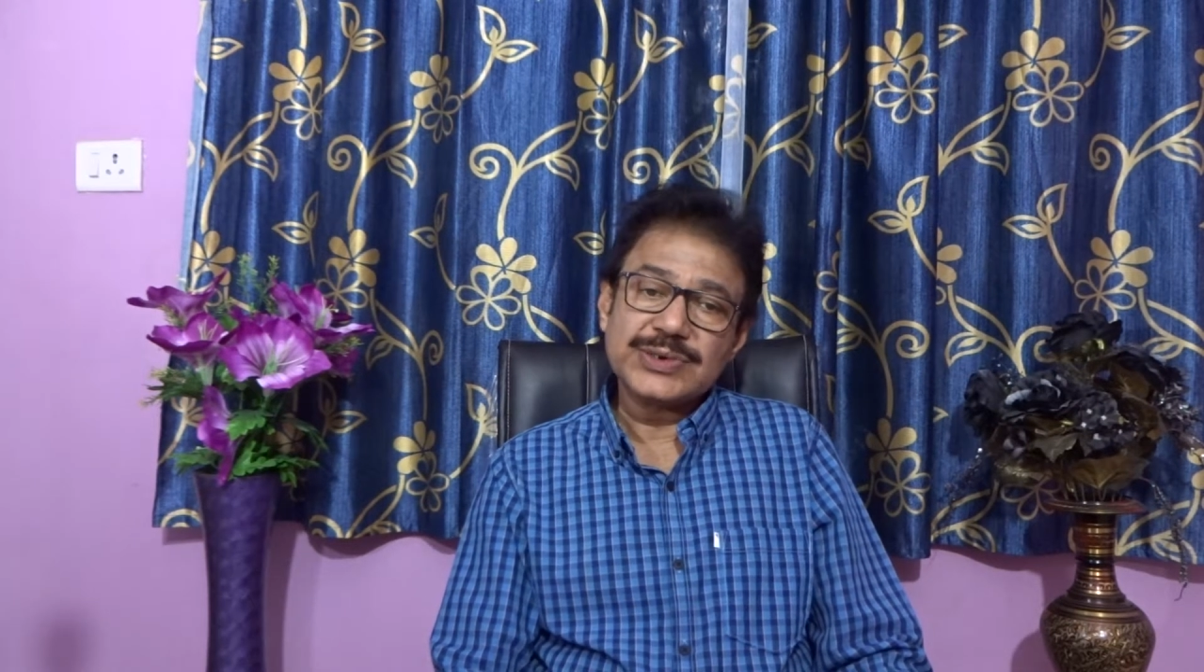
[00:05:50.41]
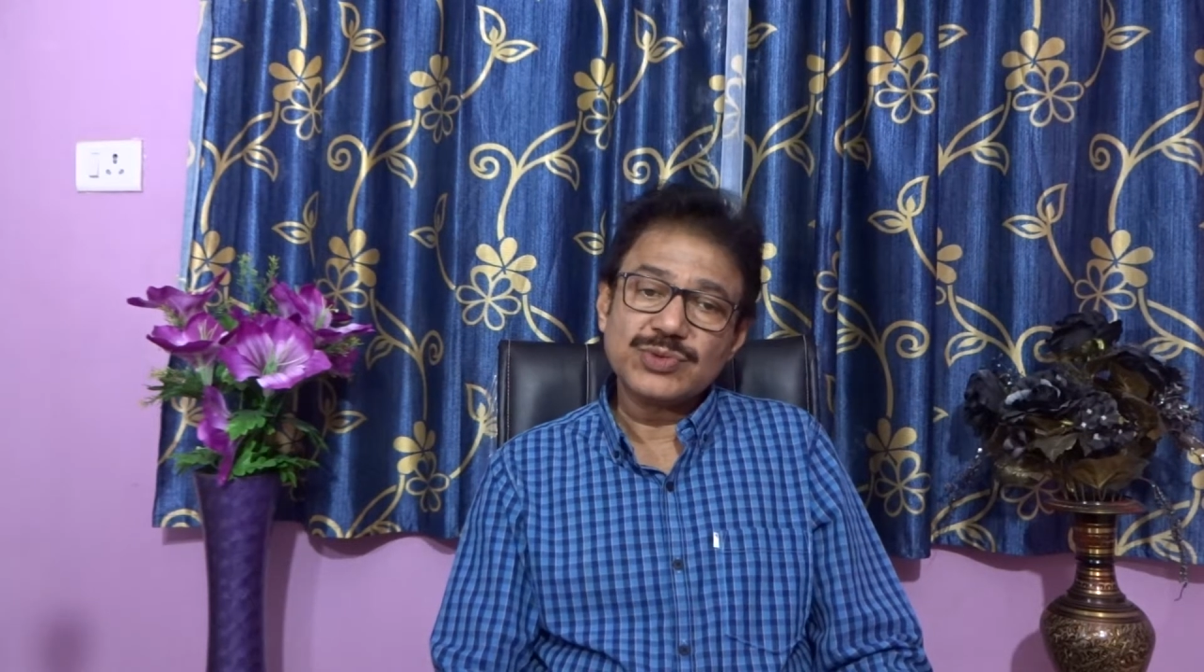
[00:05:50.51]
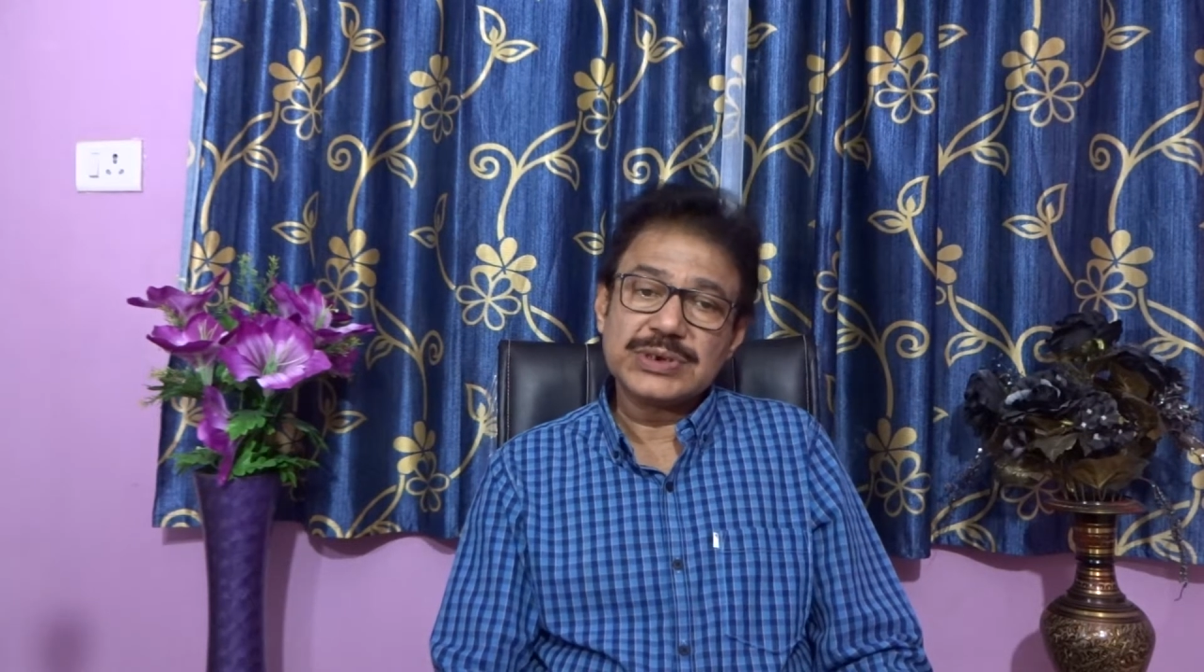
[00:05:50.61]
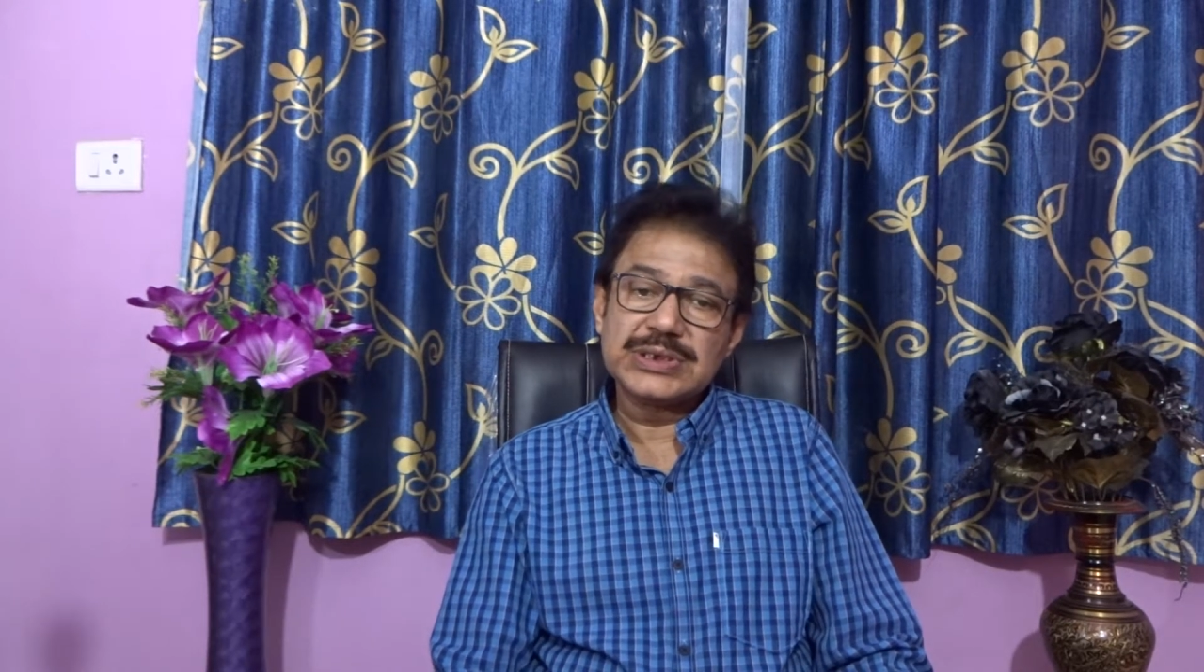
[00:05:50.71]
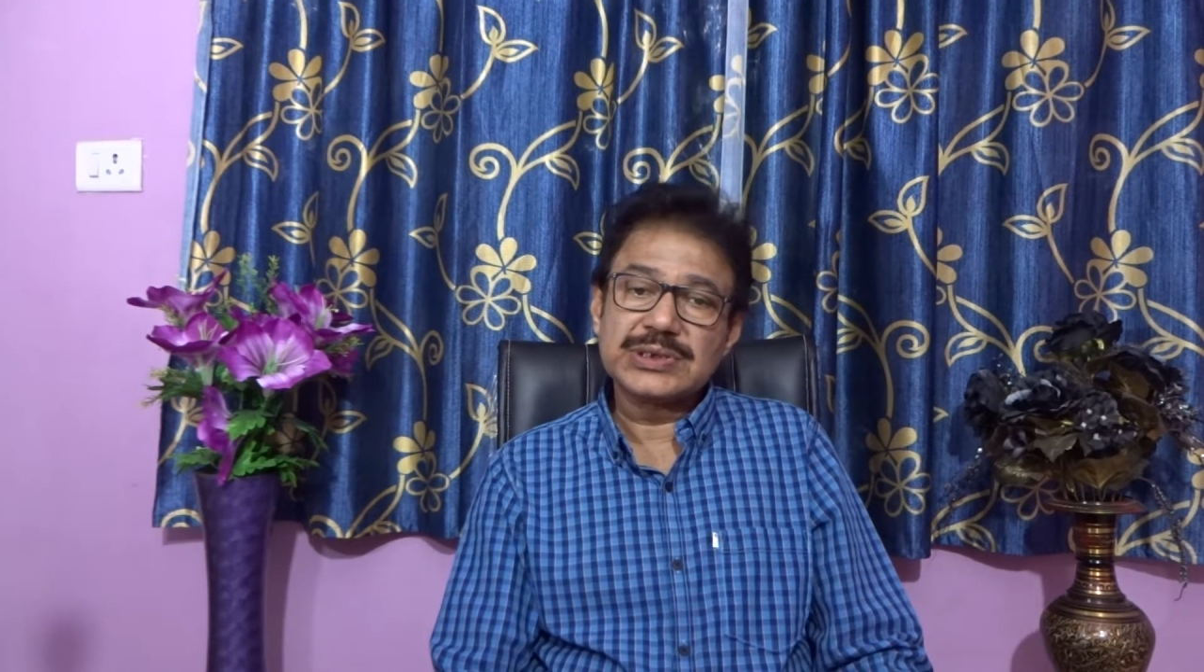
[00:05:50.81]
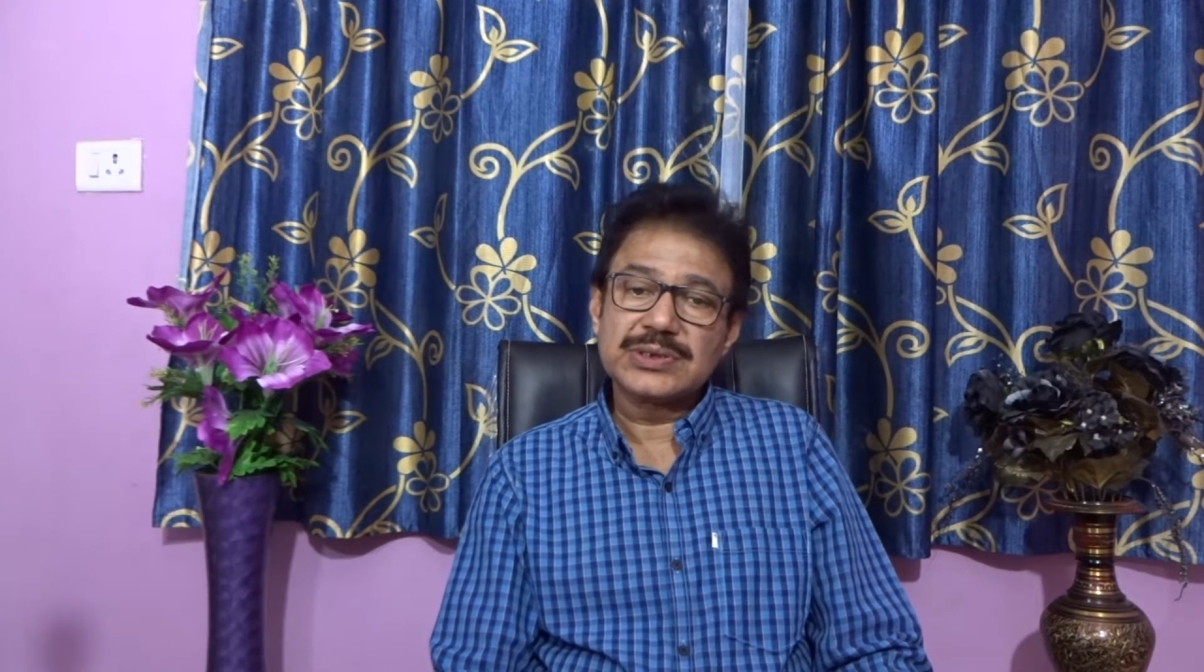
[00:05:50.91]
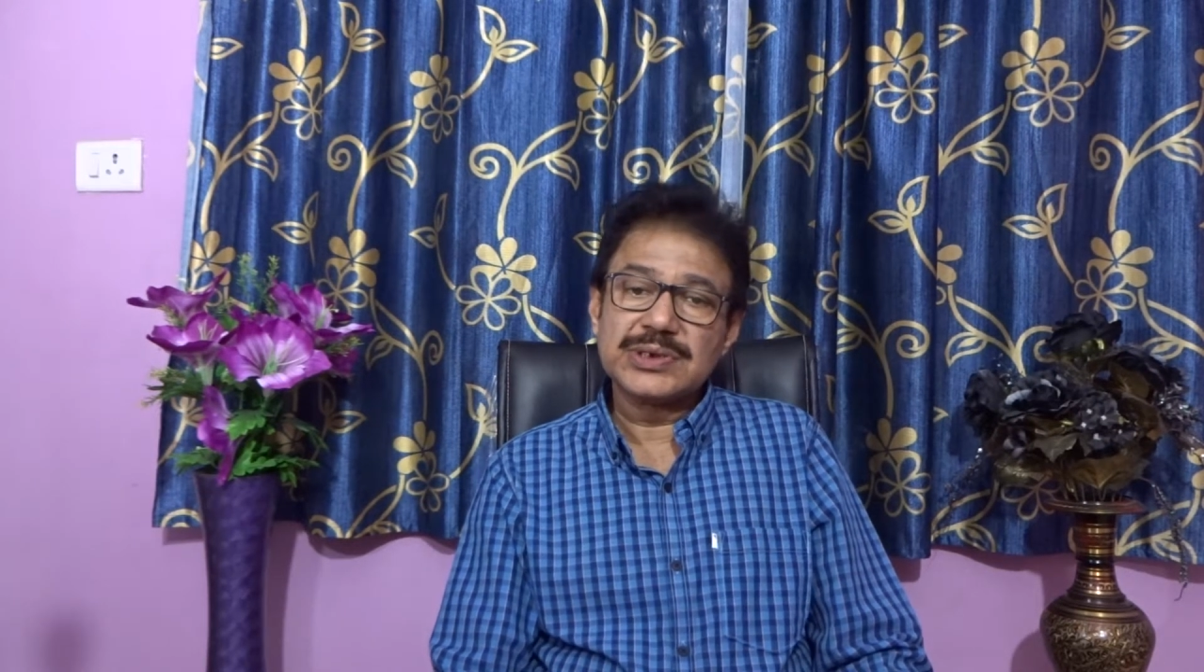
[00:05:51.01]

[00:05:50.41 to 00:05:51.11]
to teach